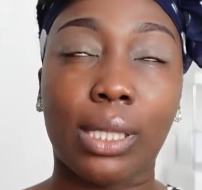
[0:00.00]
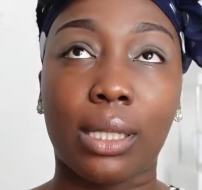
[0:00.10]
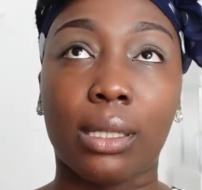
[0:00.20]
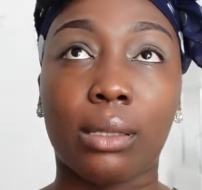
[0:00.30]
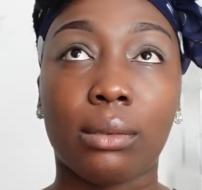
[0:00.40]

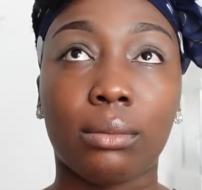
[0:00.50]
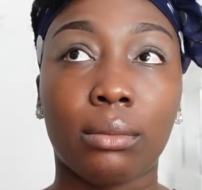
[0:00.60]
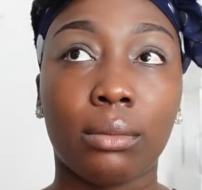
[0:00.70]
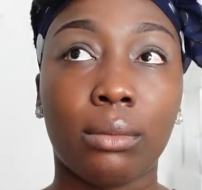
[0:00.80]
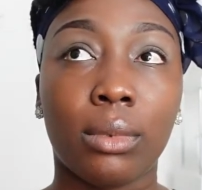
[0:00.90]
the
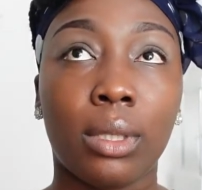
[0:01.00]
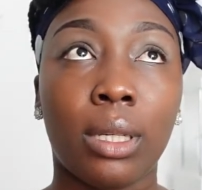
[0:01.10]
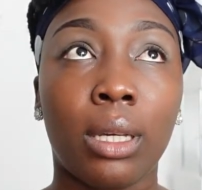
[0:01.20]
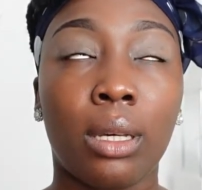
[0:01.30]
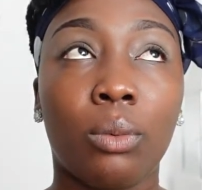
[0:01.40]

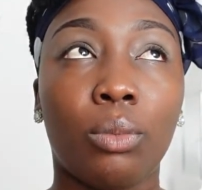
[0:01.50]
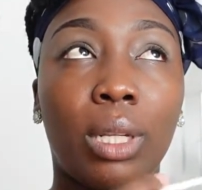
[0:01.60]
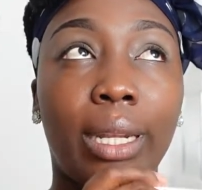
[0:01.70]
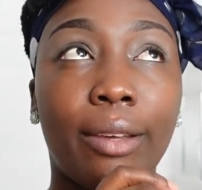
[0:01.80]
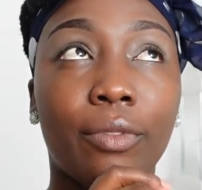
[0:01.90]
we
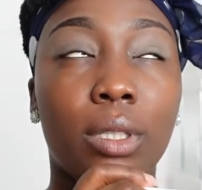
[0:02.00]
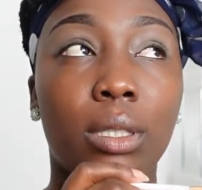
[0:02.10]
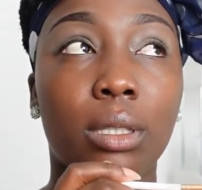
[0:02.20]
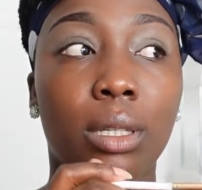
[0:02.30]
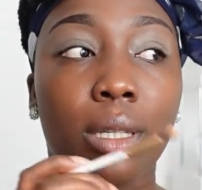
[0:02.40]

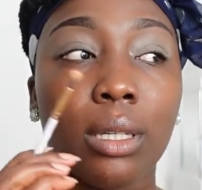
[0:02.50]
left